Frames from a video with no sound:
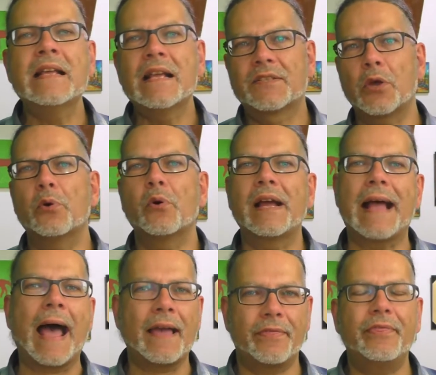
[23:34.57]
So
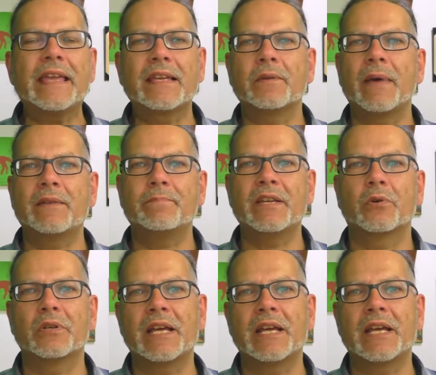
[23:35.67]
I think it might be a good